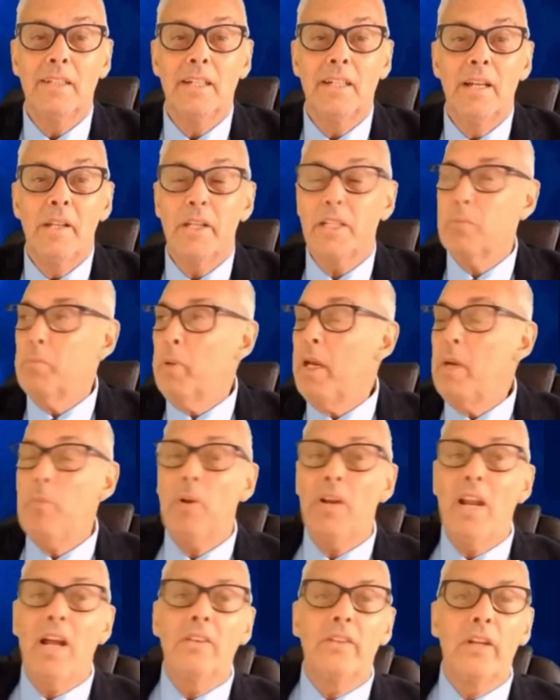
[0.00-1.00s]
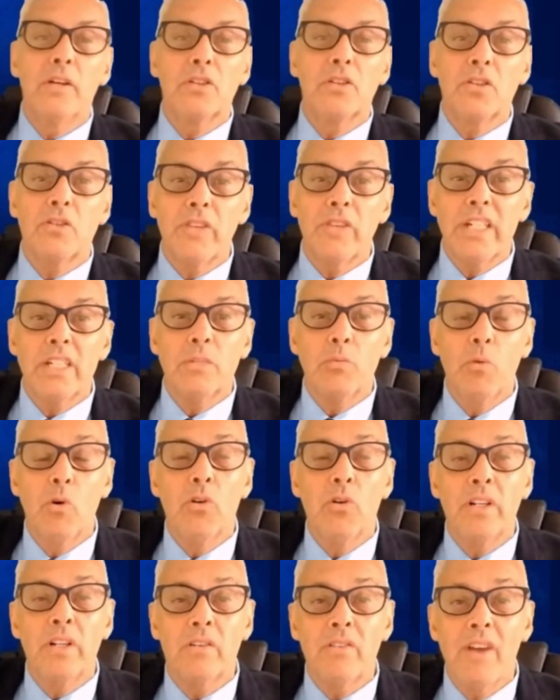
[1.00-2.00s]
There's people out in those streets
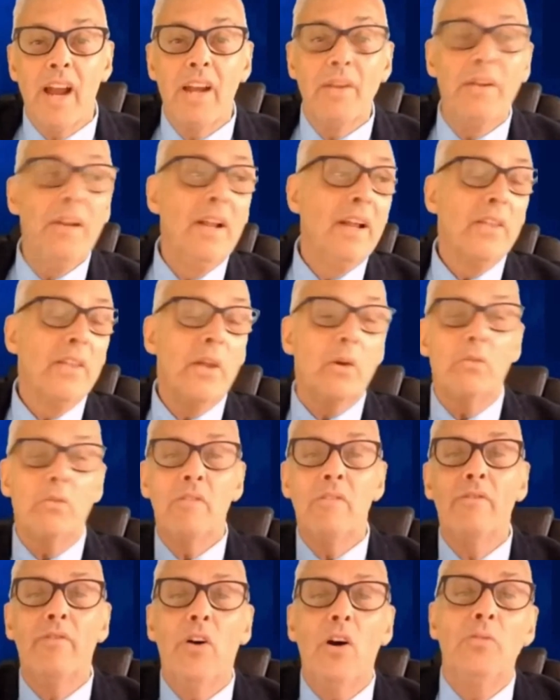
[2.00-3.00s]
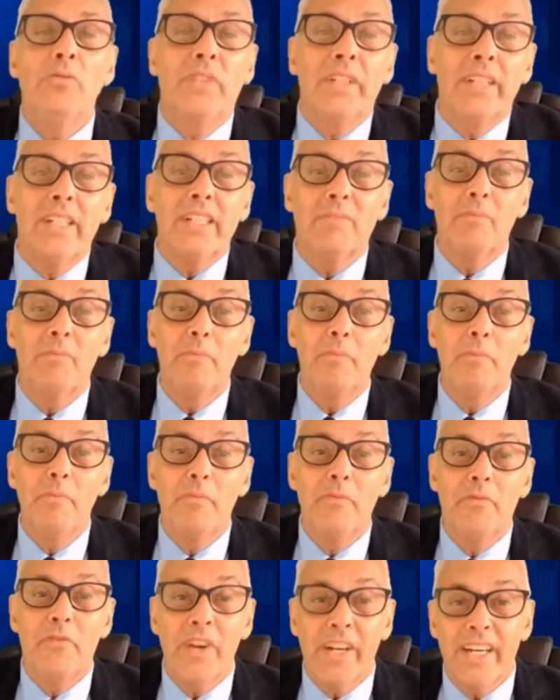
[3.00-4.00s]
walking around that were involved in this
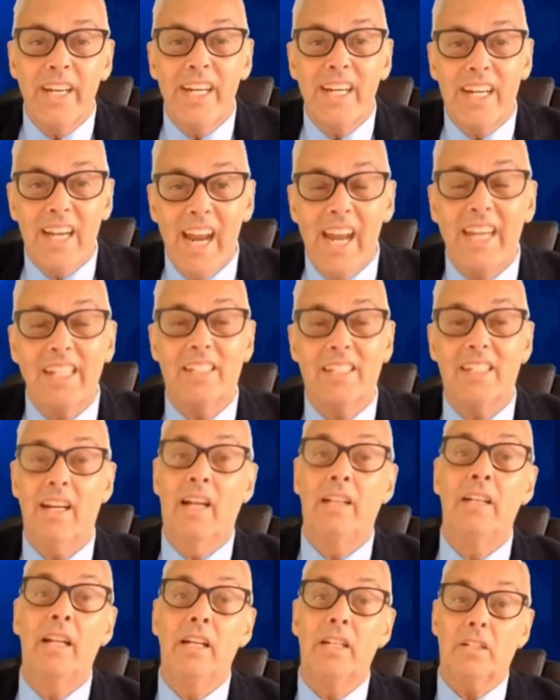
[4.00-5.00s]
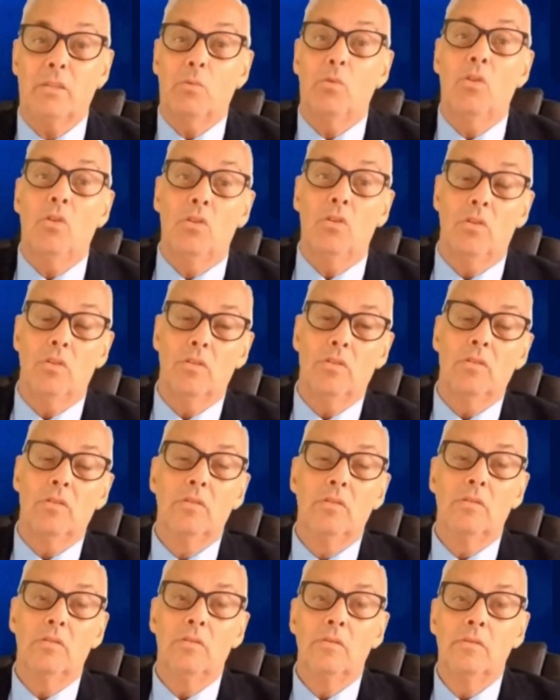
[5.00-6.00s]
frigging case. I nearly swore.
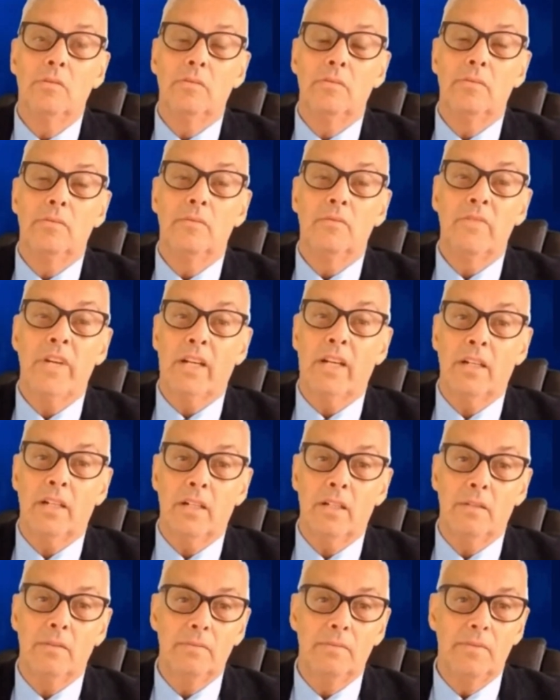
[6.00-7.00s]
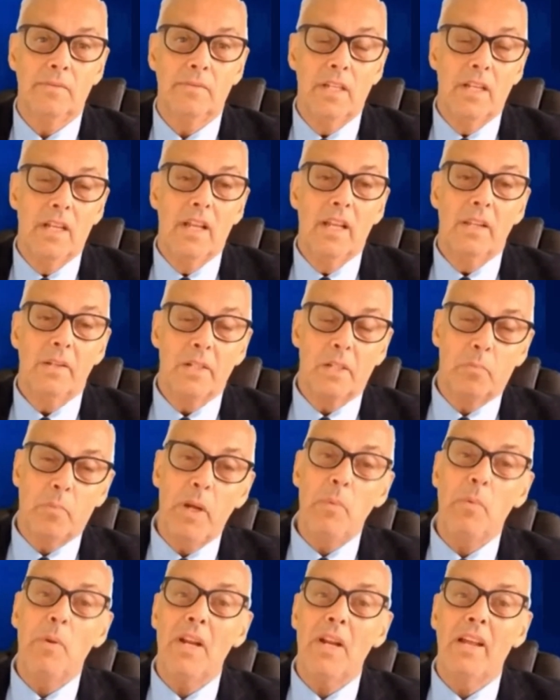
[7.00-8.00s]
Red car. There's
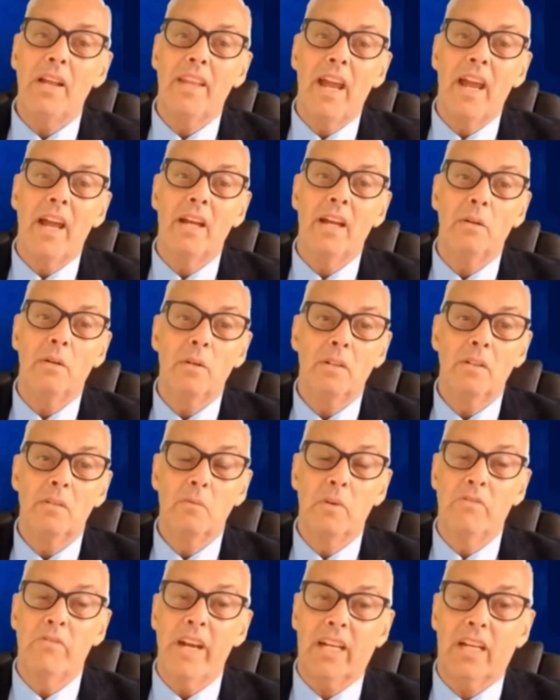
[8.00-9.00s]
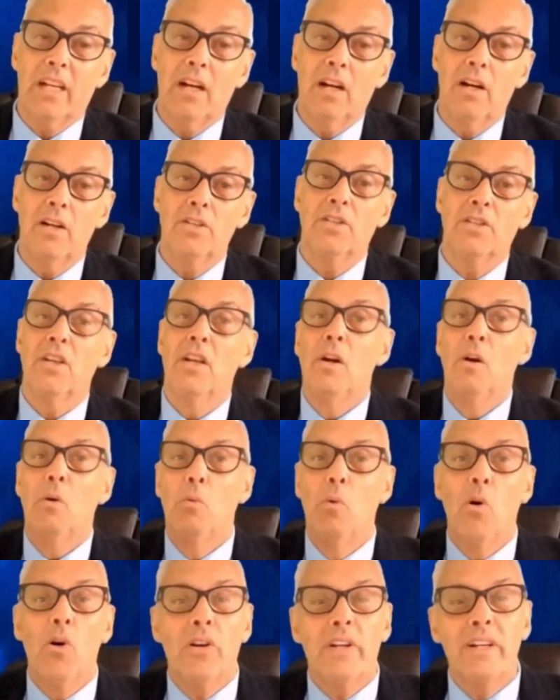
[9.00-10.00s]
people out there with red cars
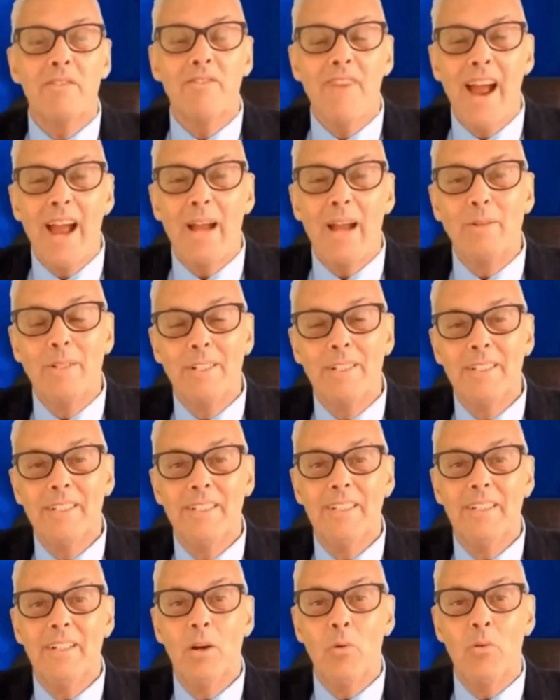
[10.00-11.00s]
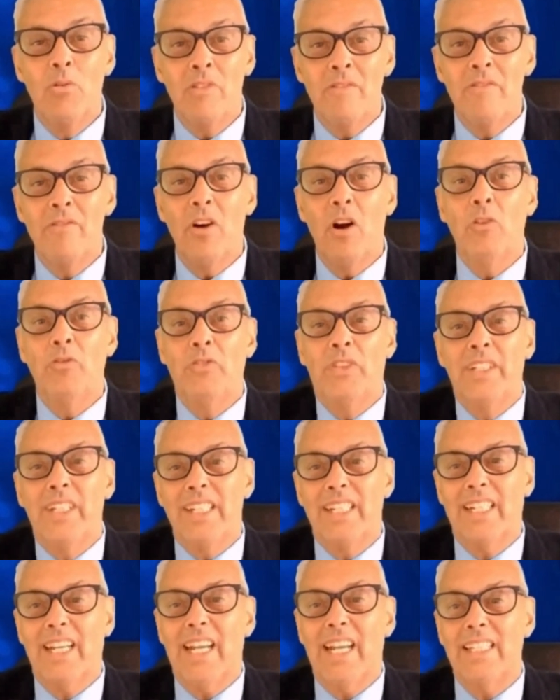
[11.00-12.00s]
walking around who were involved in this
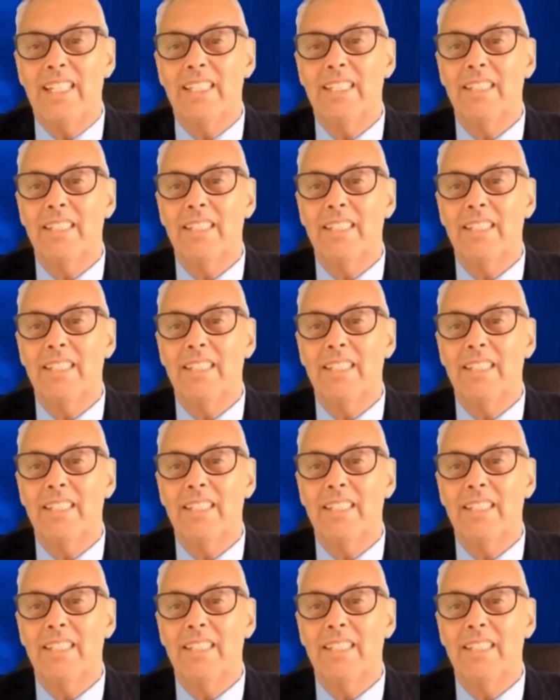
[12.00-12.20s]
case.